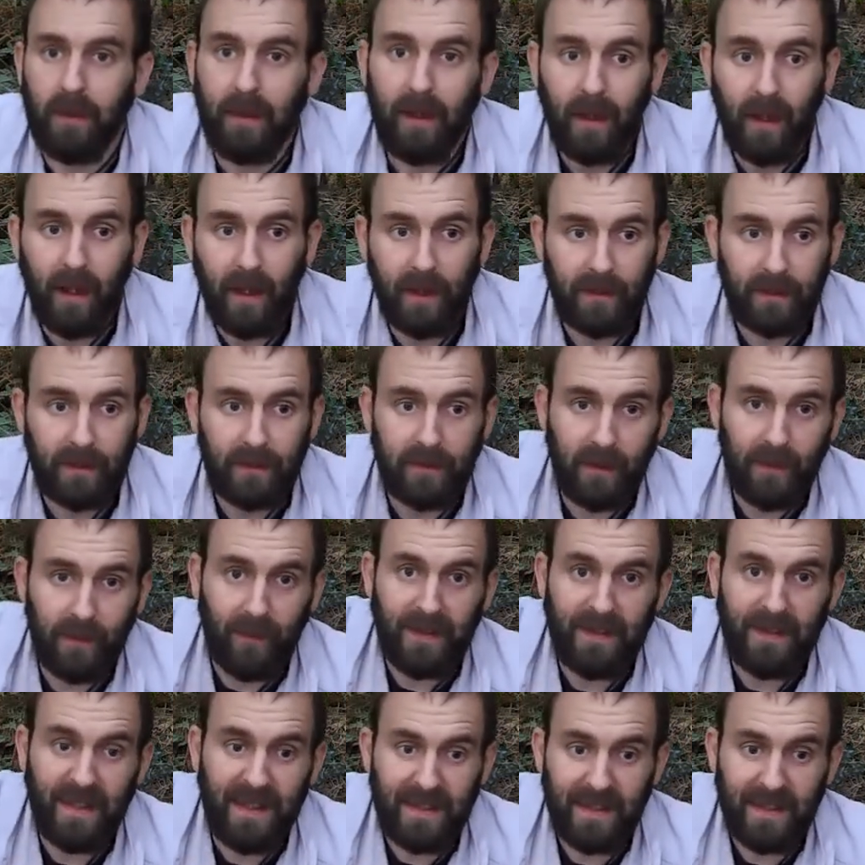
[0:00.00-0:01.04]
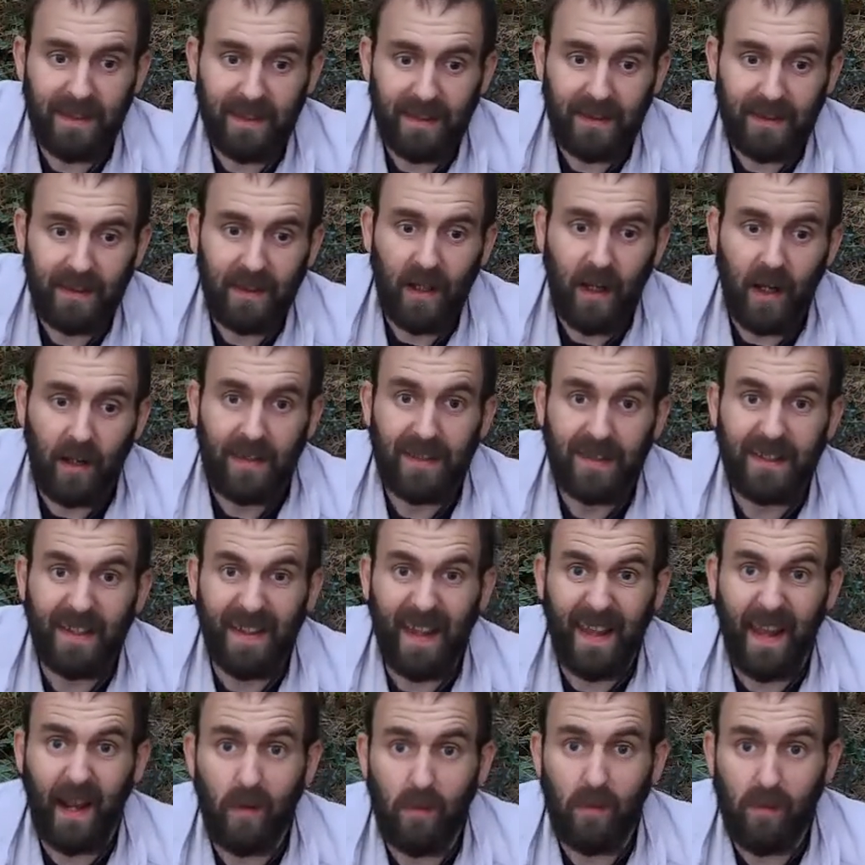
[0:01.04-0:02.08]
and if I need it, I can get
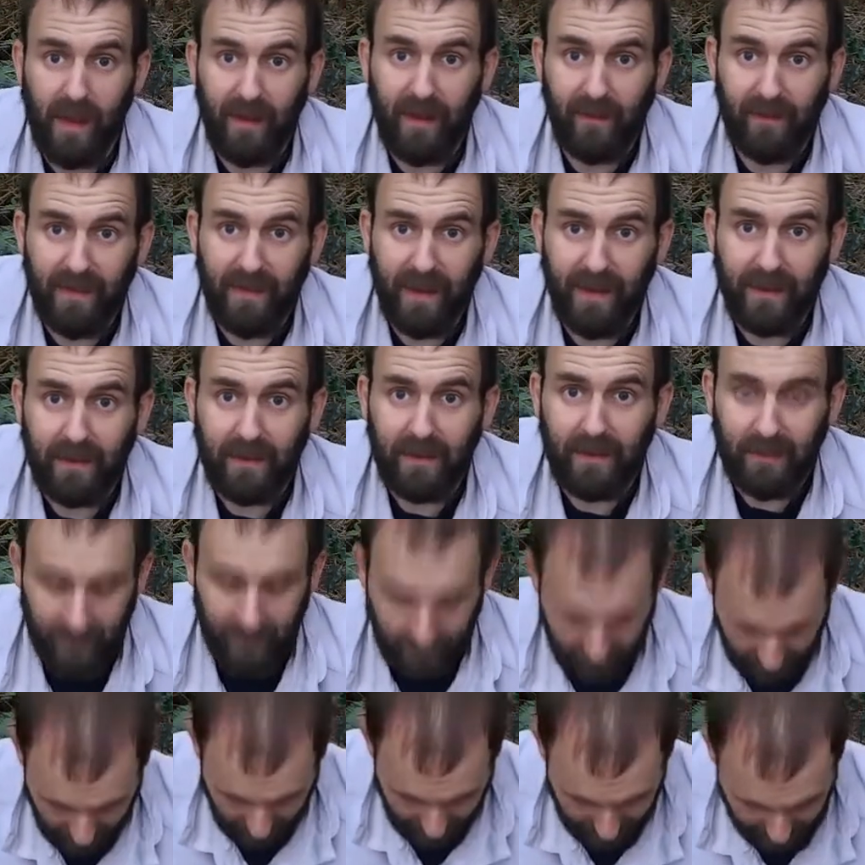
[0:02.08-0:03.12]
it out there and then, and I'm